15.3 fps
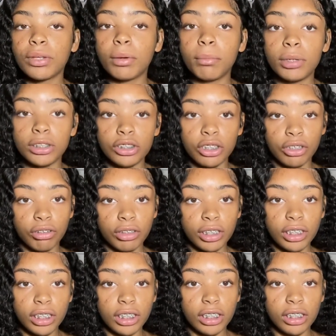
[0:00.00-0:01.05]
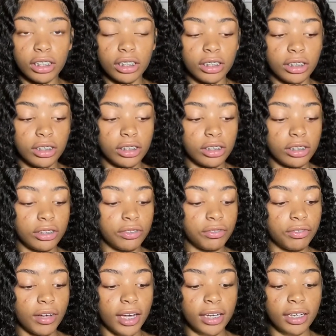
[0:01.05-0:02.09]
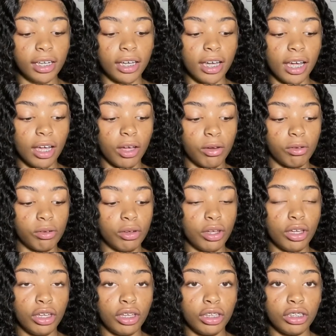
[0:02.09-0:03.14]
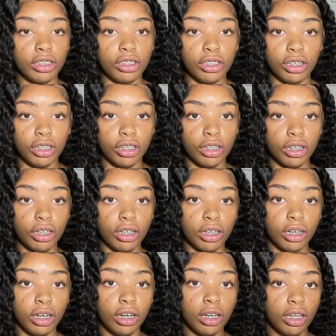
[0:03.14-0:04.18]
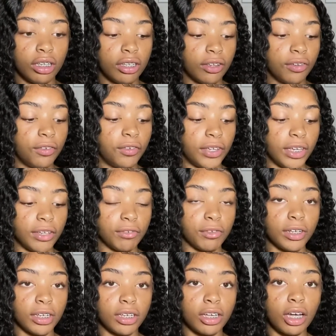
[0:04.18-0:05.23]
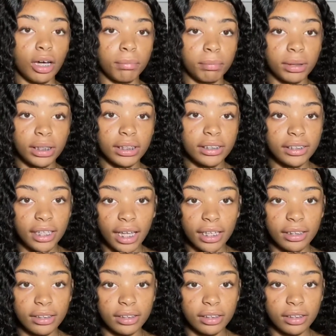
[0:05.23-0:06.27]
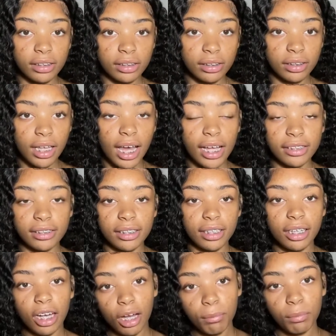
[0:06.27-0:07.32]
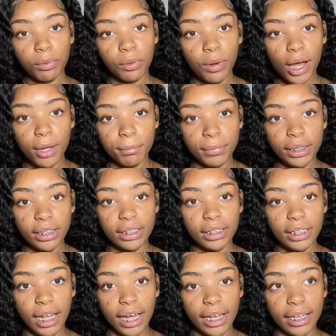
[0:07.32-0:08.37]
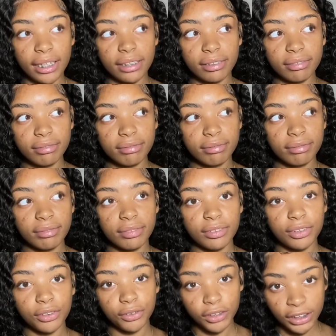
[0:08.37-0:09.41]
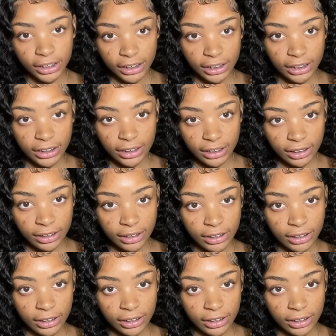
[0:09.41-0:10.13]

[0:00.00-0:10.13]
Maturing is finding out your favorite couple of scents. As in couple, I mean like 3